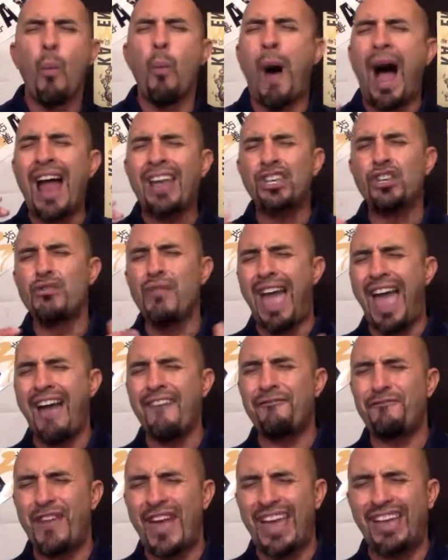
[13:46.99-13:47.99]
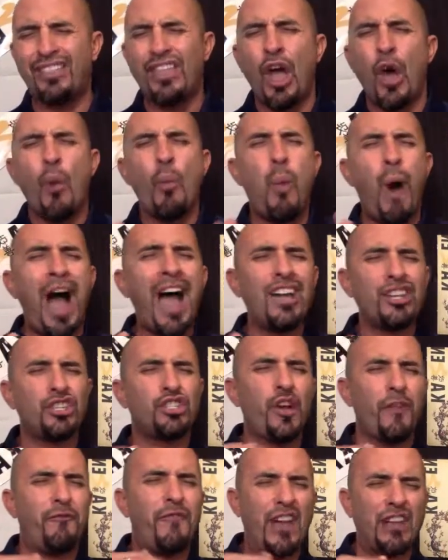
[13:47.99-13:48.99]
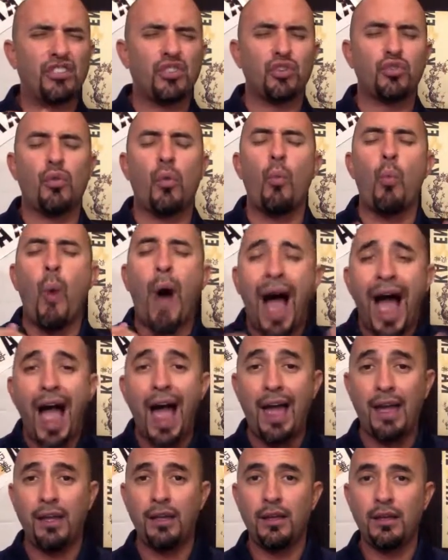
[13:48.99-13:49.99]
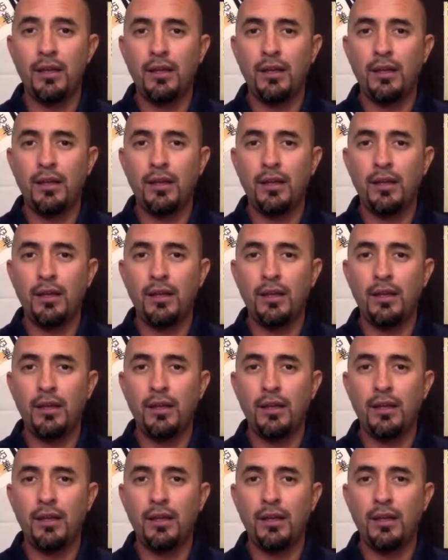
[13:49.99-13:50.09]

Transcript: Why do you have faith? Why is your faith so strong? Why?